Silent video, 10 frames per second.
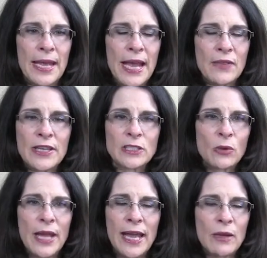And that's
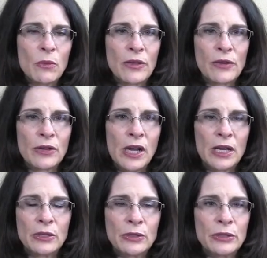okay, whether or
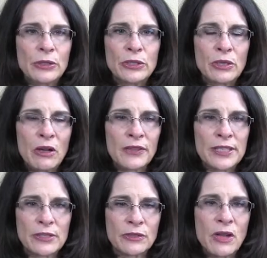not you're new to all
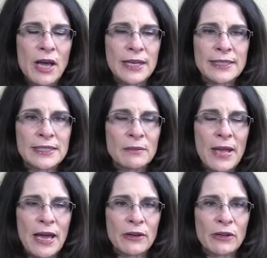this or not, it doesn't
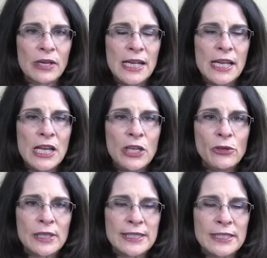matter.
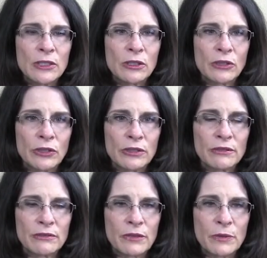You can still learn
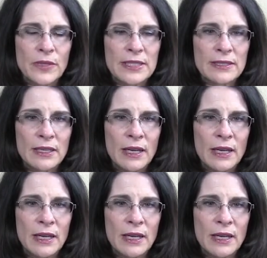from this